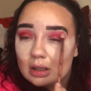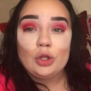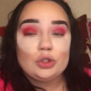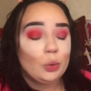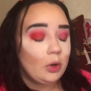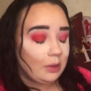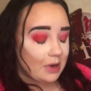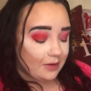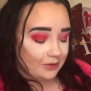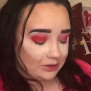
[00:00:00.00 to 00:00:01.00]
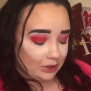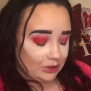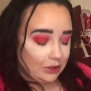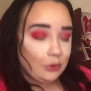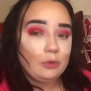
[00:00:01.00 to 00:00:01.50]
Don't worry about if you start
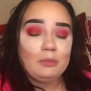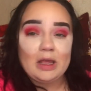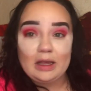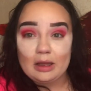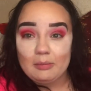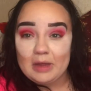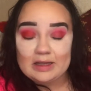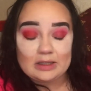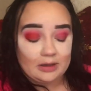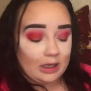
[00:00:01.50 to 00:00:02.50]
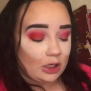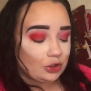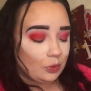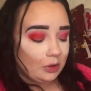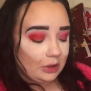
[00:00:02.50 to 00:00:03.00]
to make a mess on the
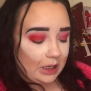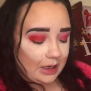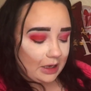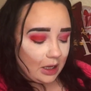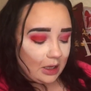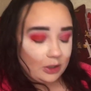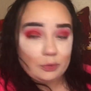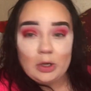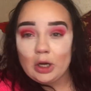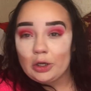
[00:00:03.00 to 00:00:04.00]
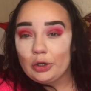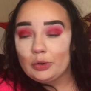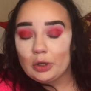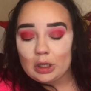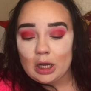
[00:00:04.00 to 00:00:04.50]
actual lid, because we are going to do
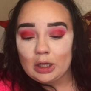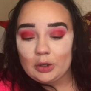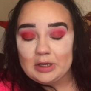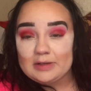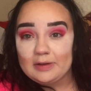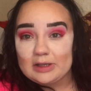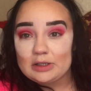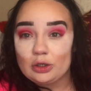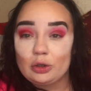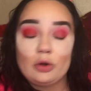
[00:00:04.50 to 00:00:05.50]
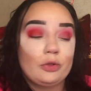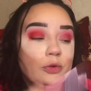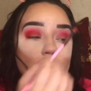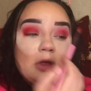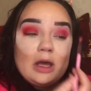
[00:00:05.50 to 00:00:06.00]
a cut crease for this, and I'll go
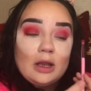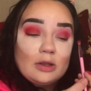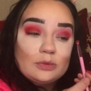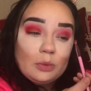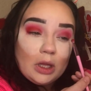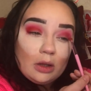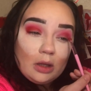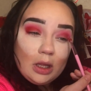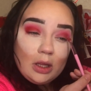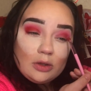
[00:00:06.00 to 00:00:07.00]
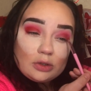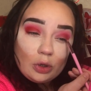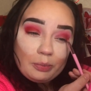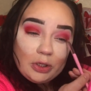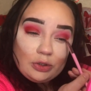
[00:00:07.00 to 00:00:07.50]
through that as well. So don't
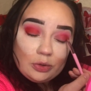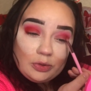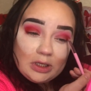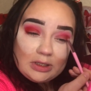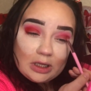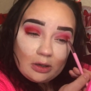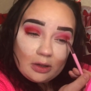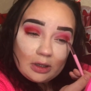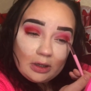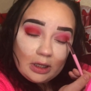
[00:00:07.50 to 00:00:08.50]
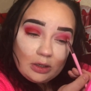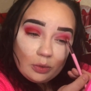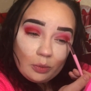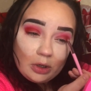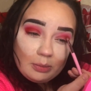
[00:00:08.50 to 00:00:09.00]
be too detailed on the lid. Don't
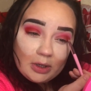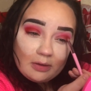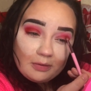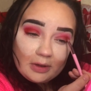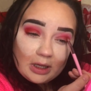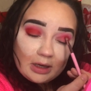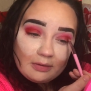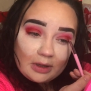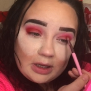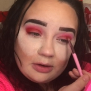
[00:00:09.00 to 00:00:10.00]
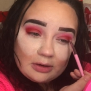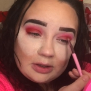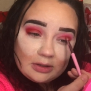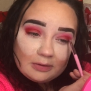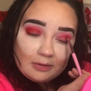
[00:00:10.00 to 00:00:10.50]
worry about if a lot of the color
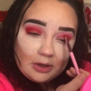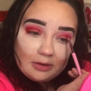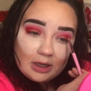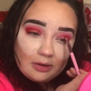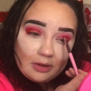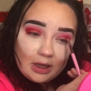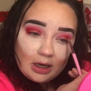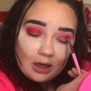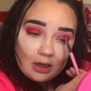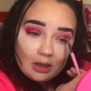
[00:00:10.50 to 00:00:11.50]
starts to fall down there.